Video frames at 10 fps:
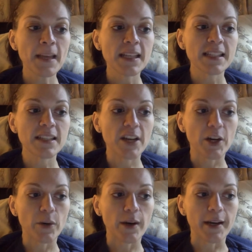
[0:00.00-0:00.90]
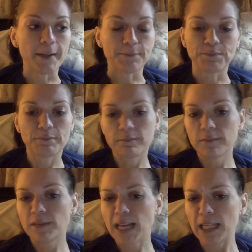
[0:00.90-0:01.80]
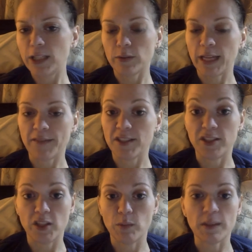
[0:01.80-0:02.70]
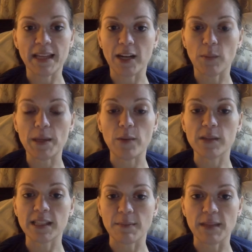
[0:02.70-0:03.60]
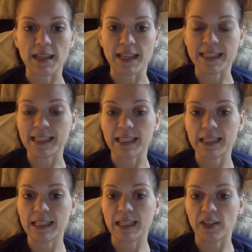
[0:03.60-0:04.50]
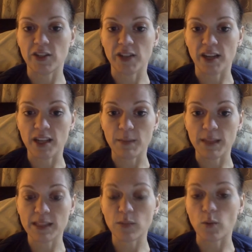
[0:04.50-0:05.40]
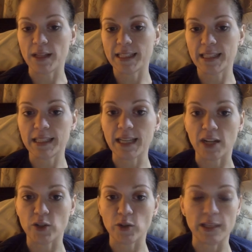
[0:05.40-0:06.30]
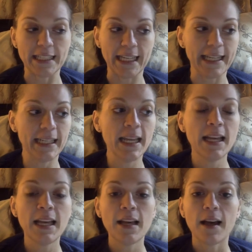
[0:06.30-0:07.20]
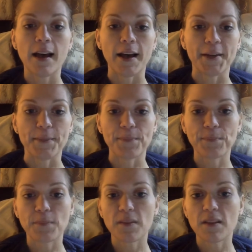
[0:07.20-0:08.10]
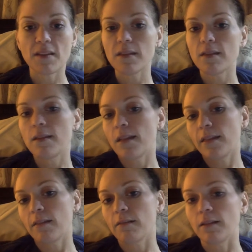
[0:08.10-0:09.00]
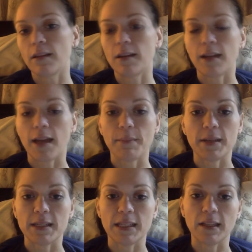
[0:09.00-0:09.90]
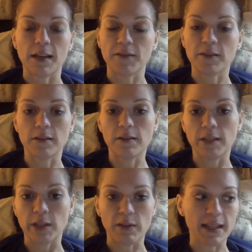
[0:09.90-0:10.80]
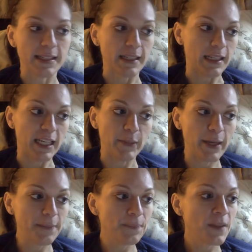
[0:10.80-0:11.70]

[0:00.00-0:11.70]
So um, that you don't have to do, but that'll be with something that's listed in your documents once it's actually done. Um, nothing really can happen until after, you know, that's done anyway.